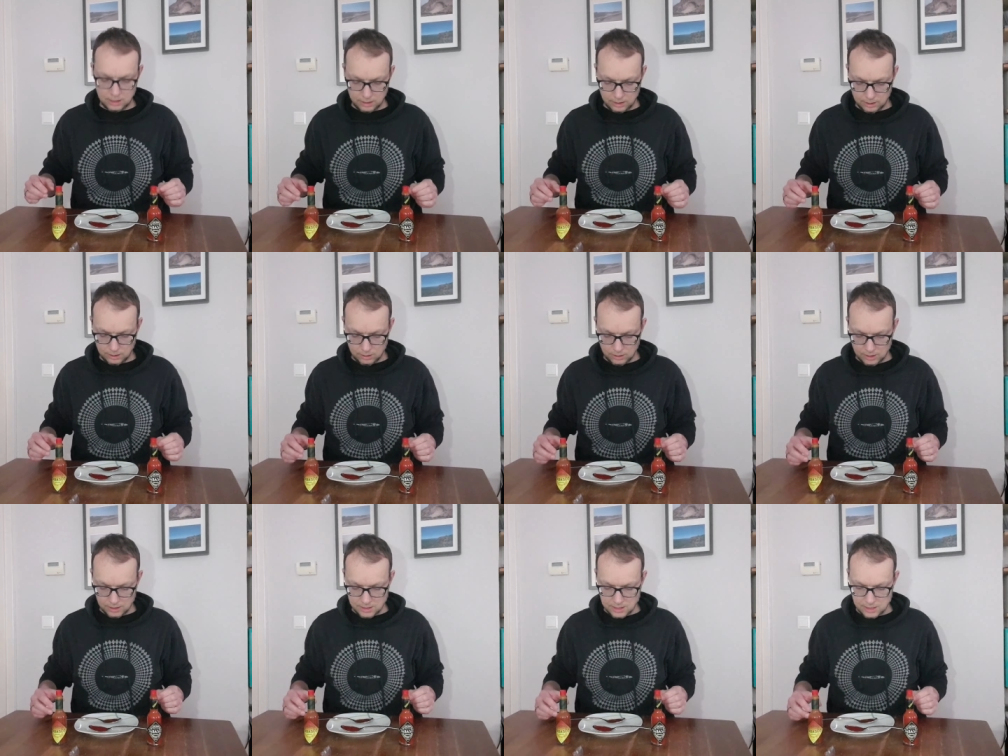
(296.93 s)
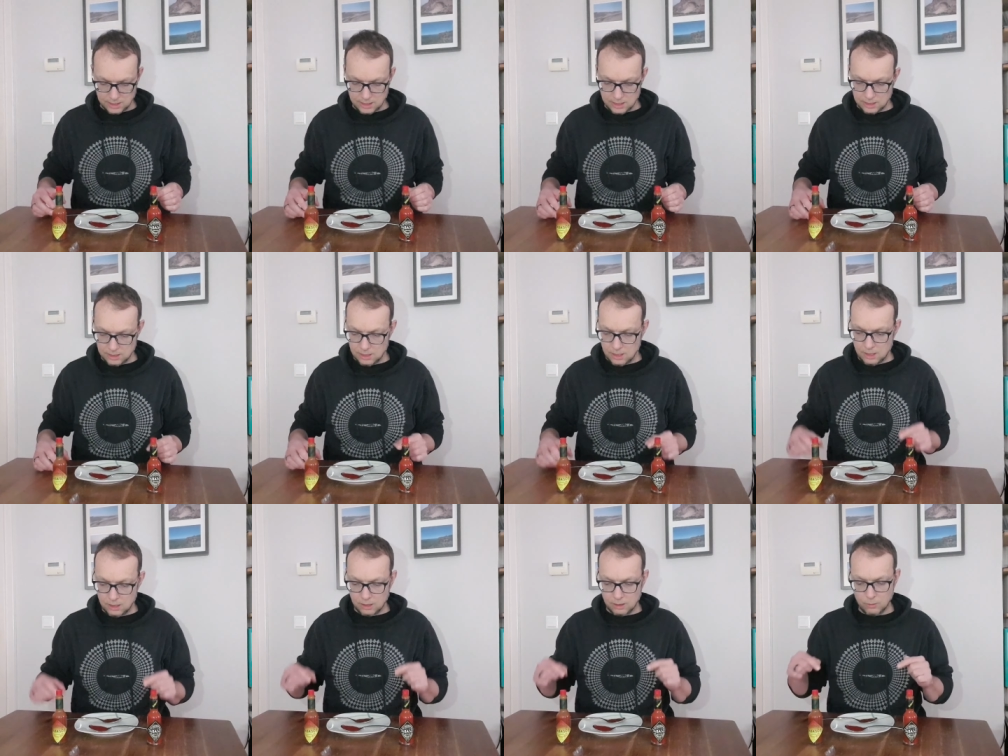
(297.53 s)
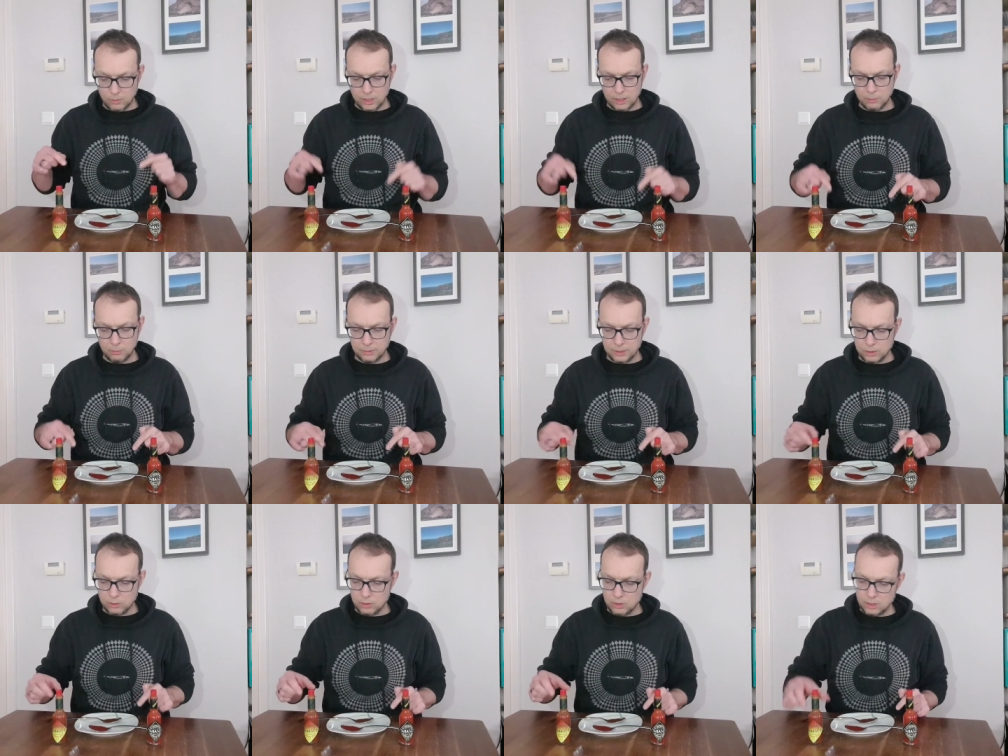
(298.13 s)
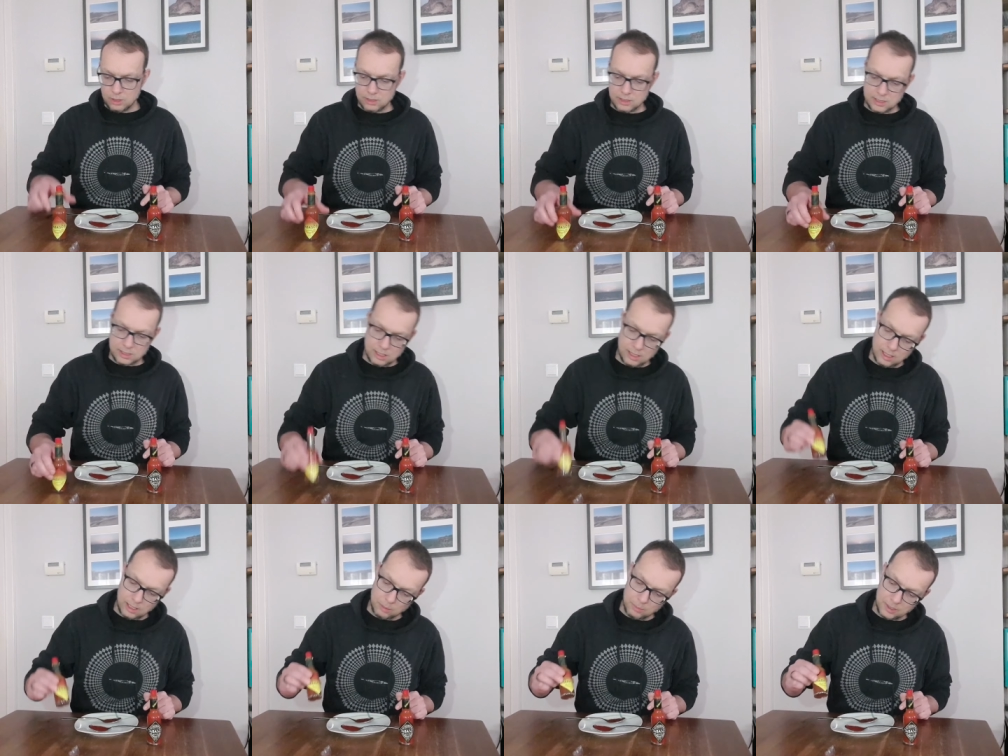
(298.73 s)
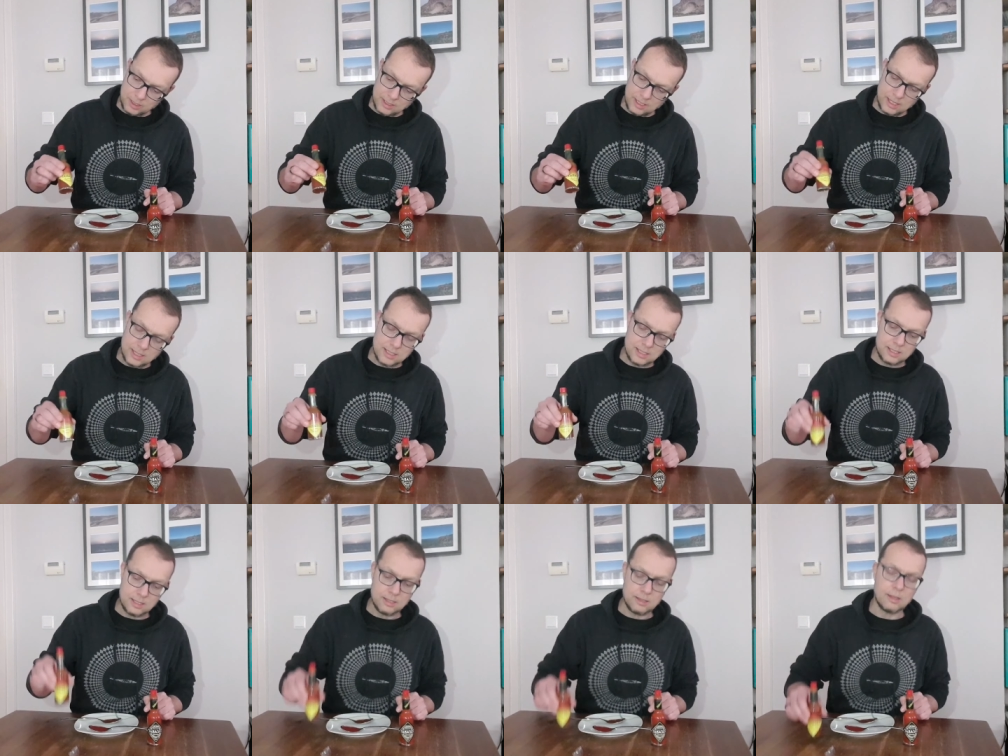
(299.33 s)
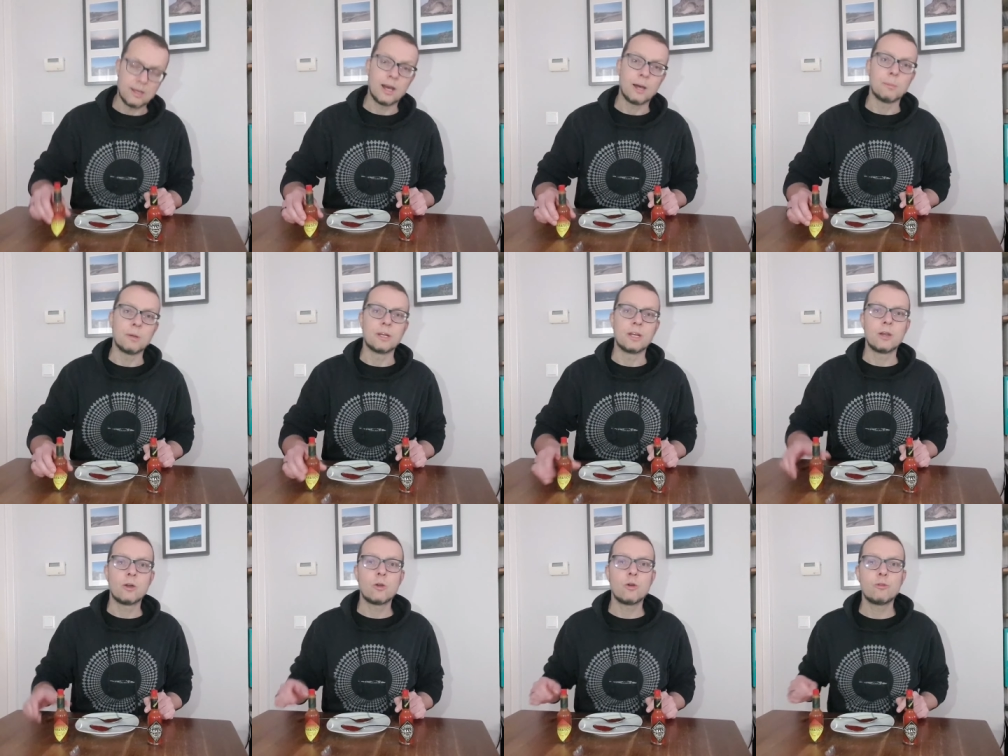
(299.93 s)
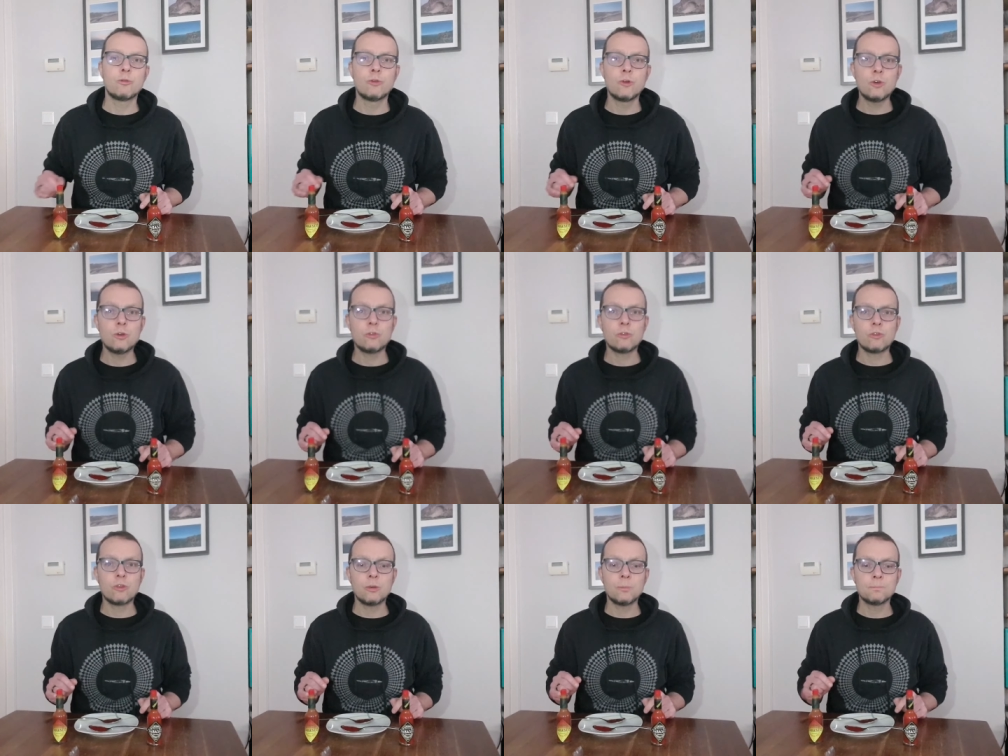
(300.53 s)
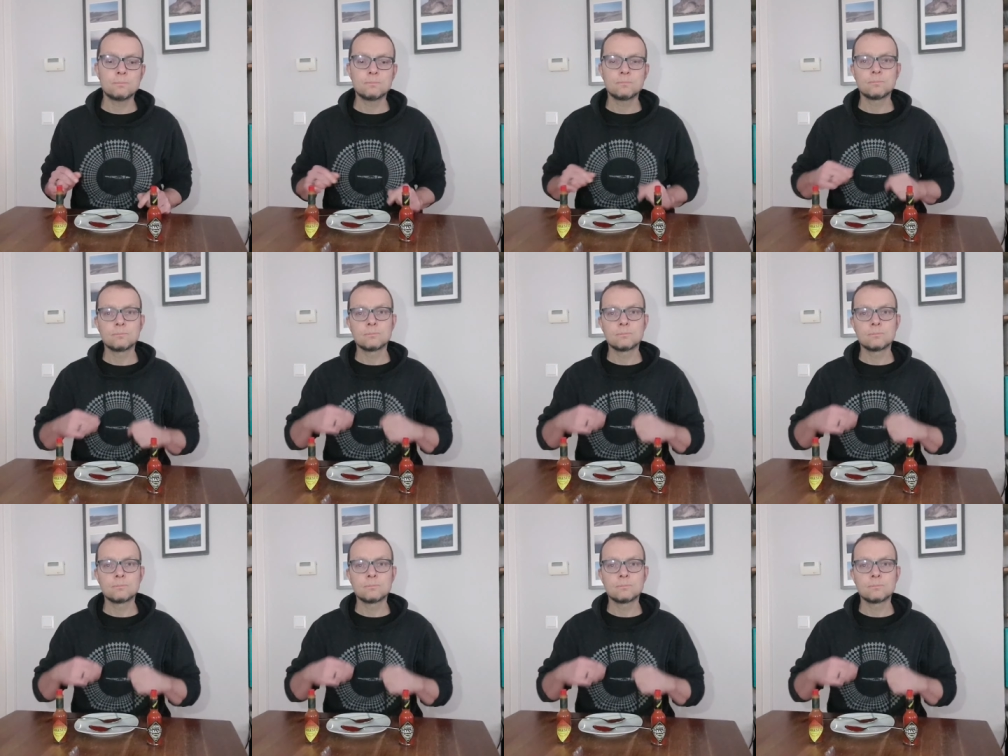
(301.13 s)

I think you can see it. Now what I'll be doing is I'll be tasting the habanero first.